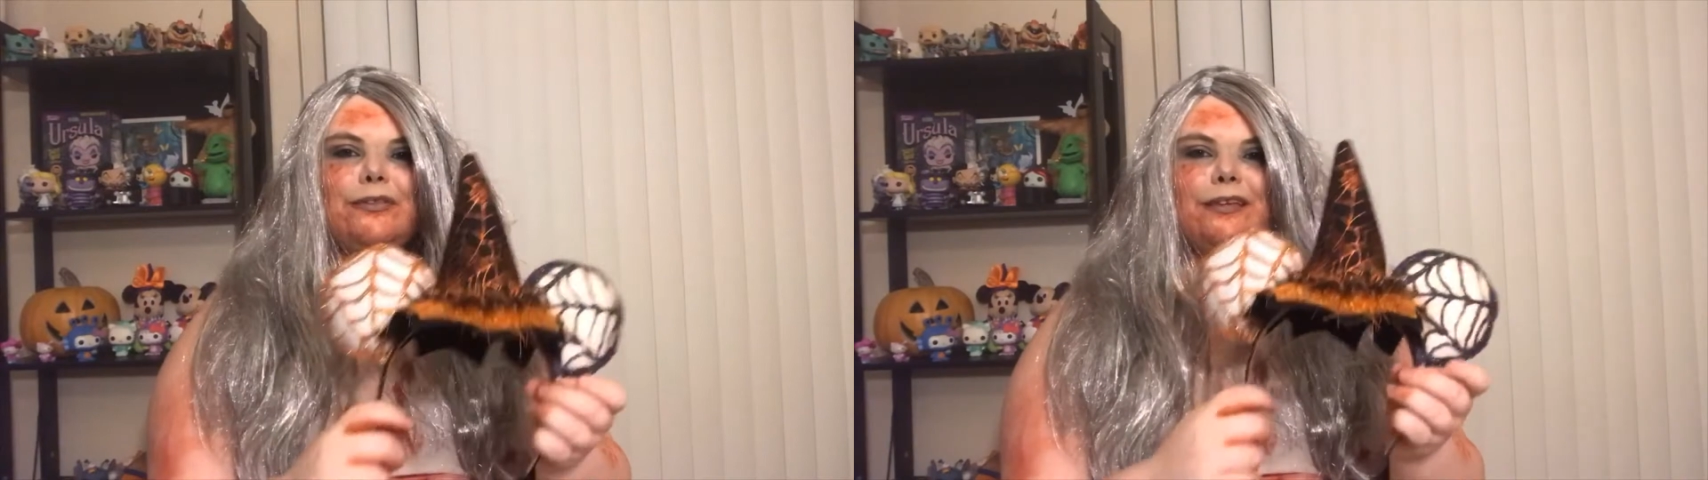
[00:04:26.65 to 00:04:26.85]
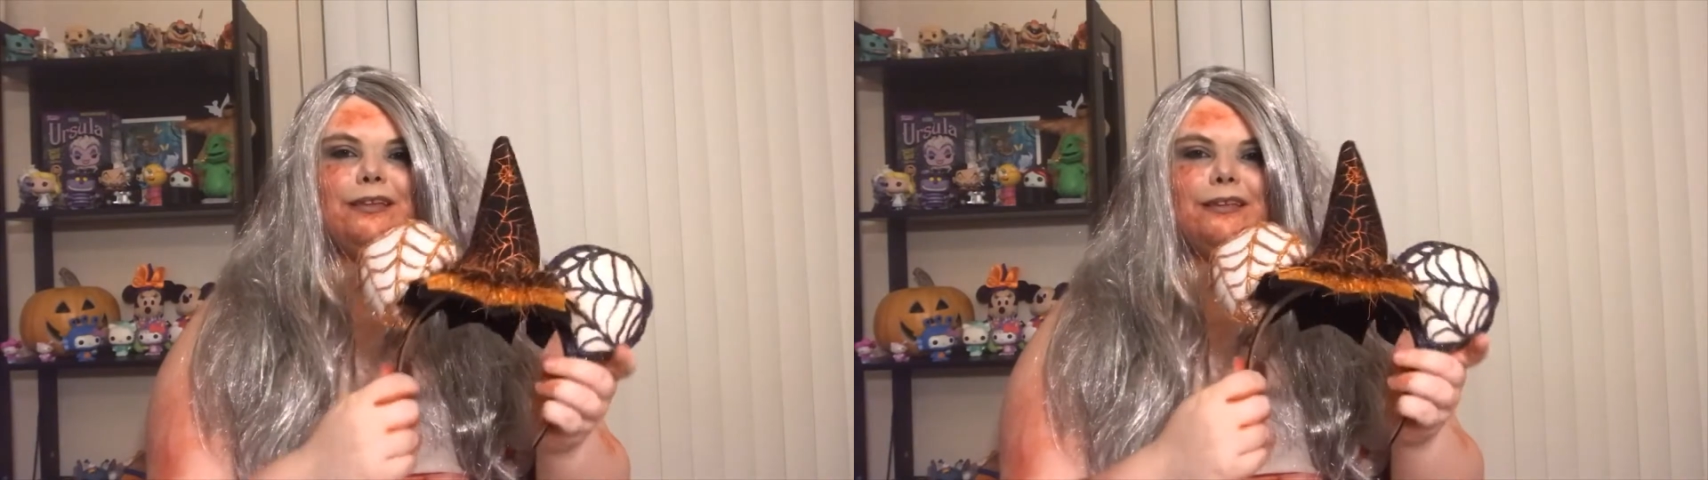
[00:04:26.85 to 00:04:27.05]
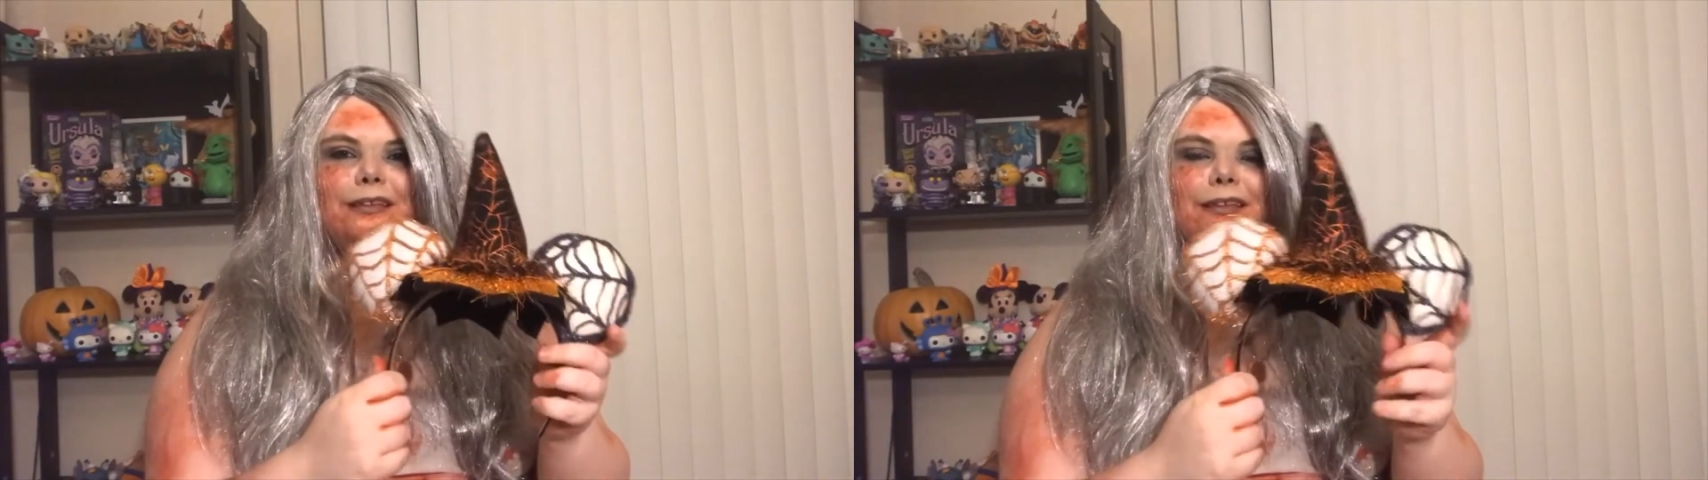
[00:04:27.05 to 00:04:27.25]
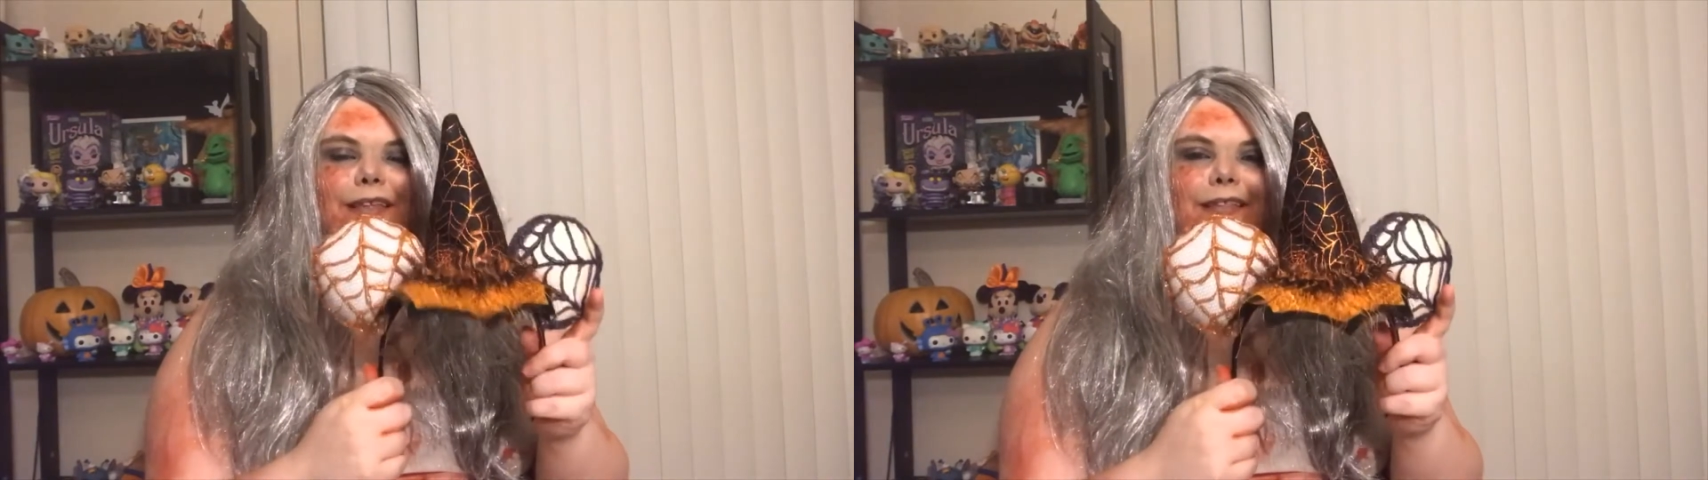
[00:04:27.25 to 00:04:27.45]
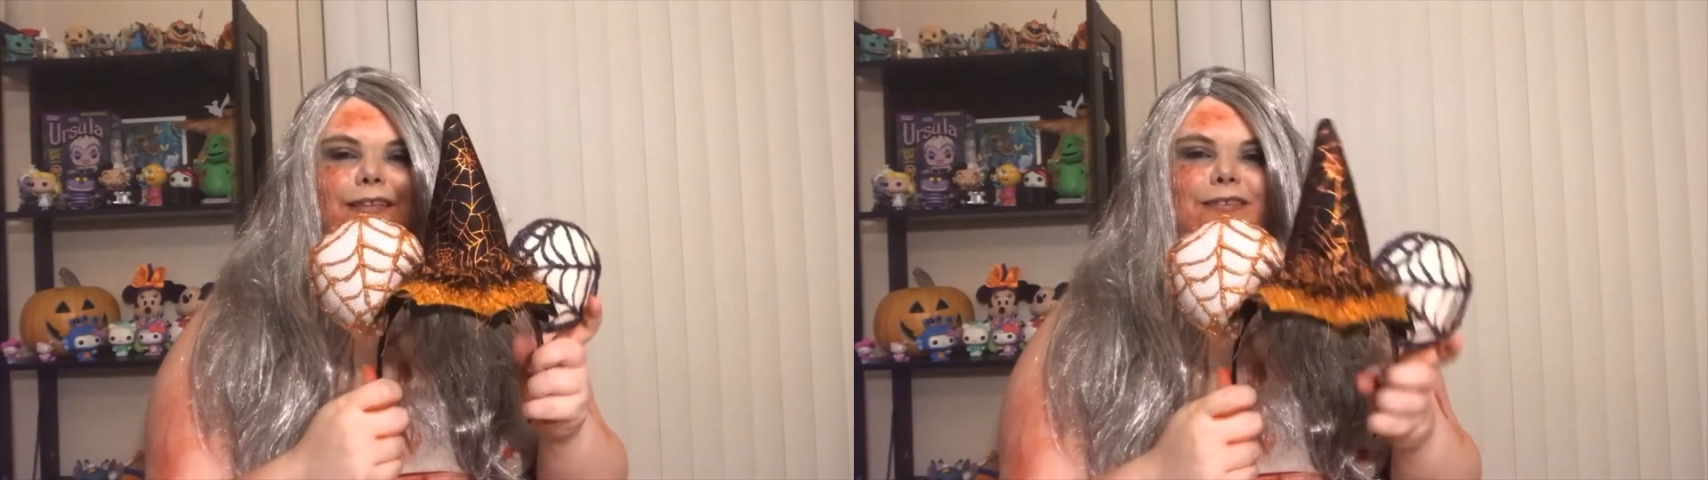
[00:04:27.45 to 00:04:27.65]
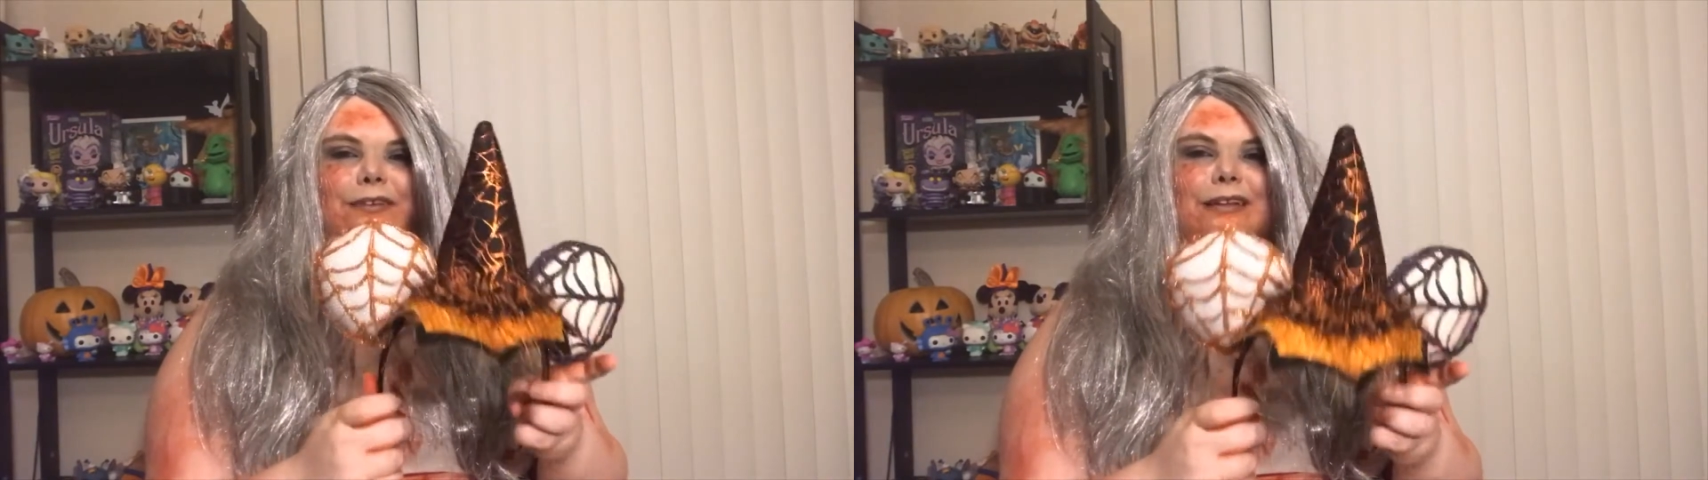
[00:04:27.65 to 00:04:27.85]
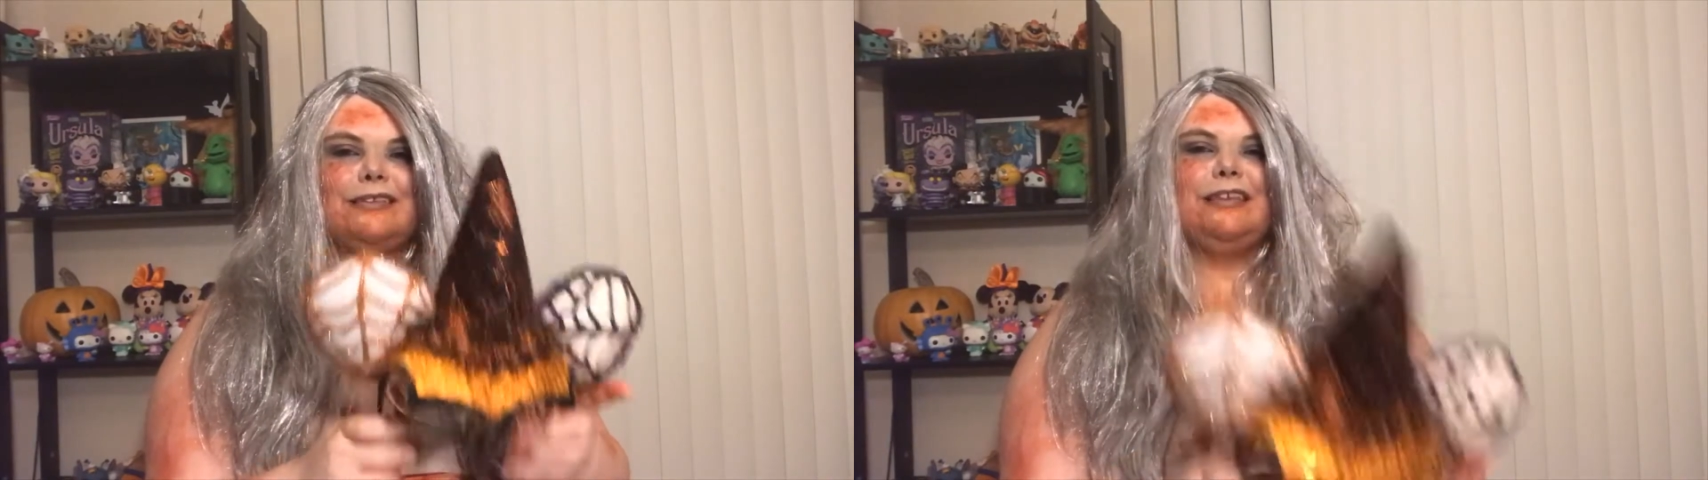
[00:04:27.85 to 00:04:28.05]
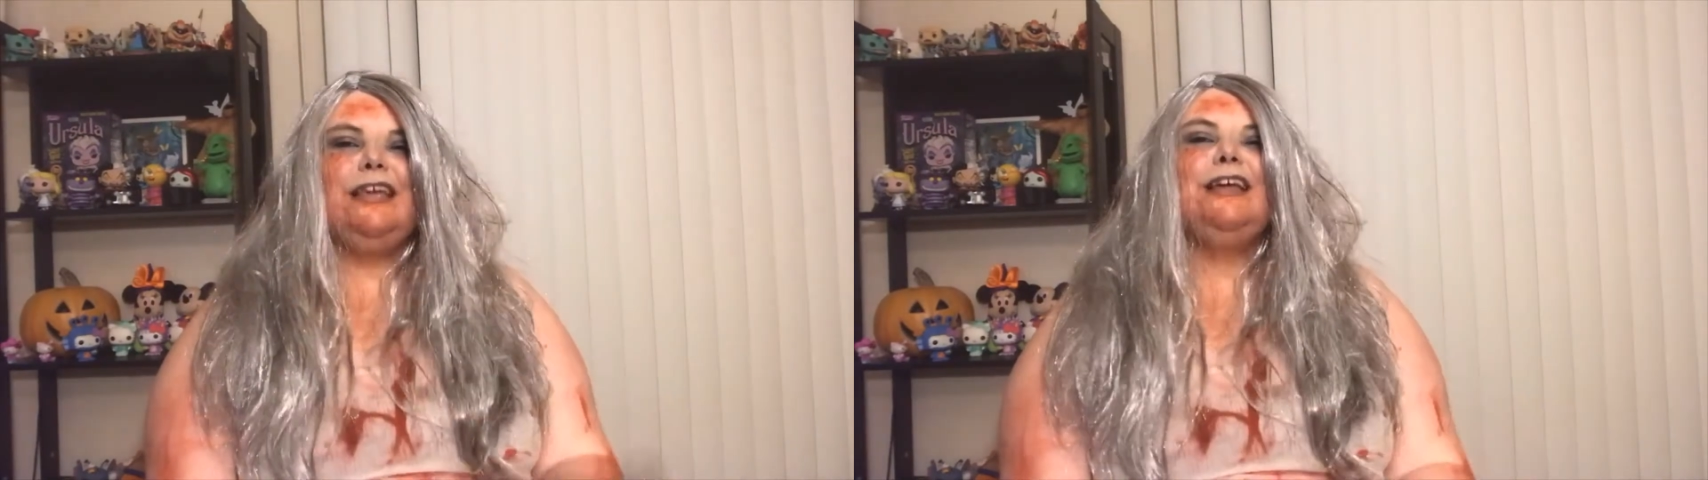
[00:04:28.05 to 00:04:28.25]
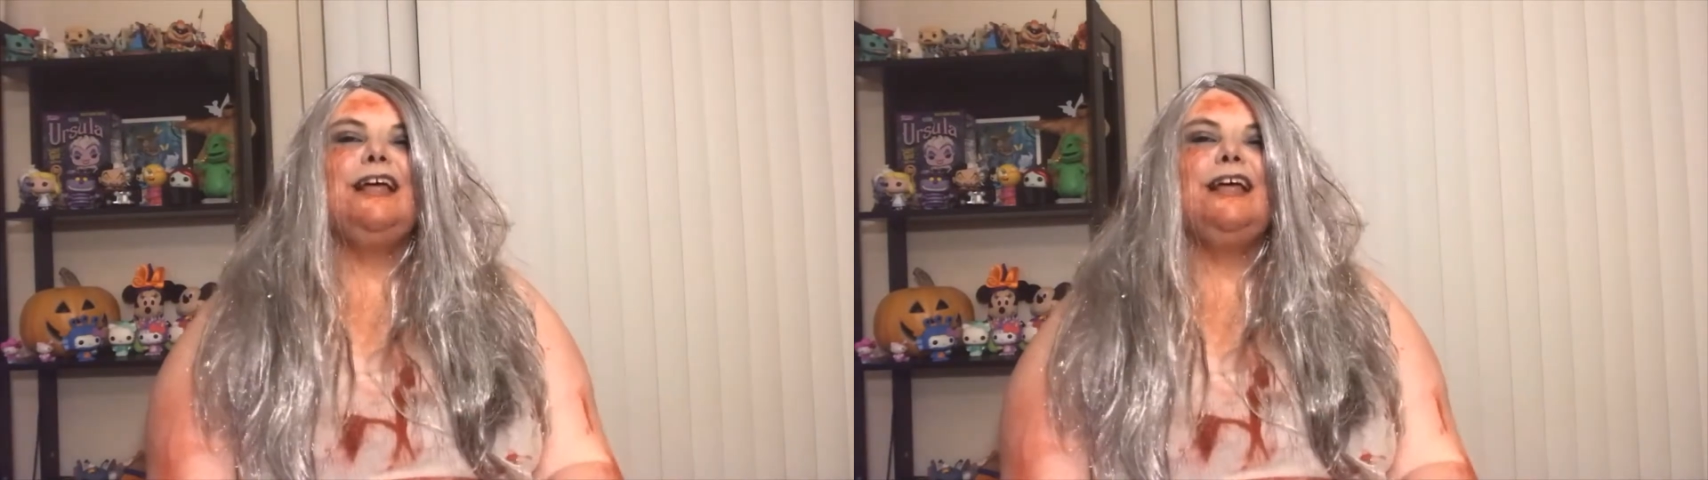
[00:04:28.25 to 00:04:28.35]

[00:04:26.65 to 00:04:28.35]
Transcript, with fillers: like nothing like this fancy.